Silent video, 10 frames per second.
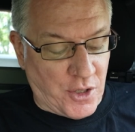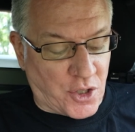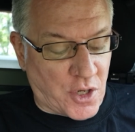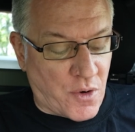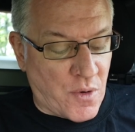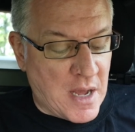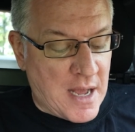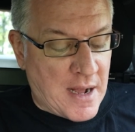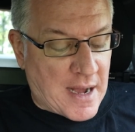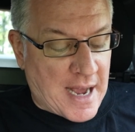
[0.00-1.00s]
And so
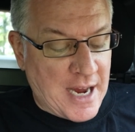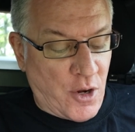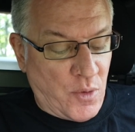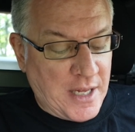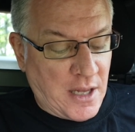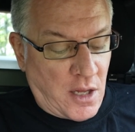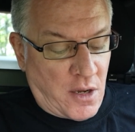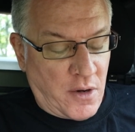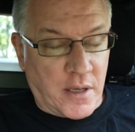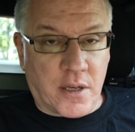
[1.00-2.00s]
I only
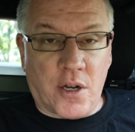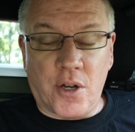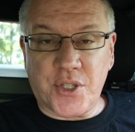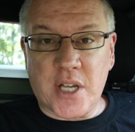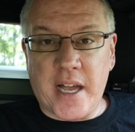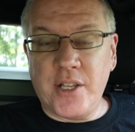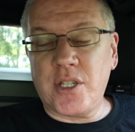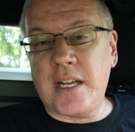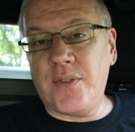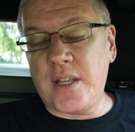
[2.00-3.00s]
log call
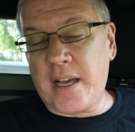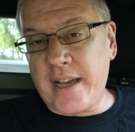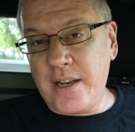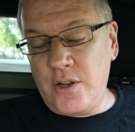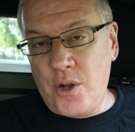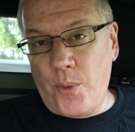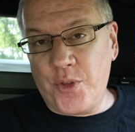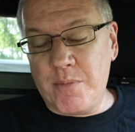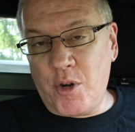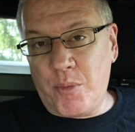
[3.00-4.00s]
signs, and then I
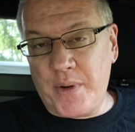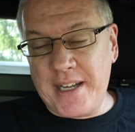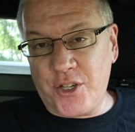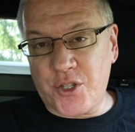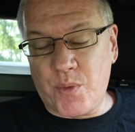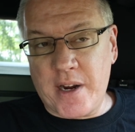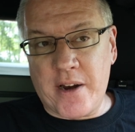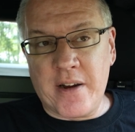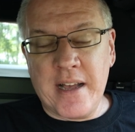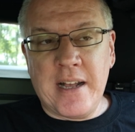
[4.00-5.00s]
note the mobile
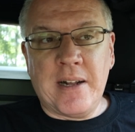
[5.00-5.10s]
elsewhere.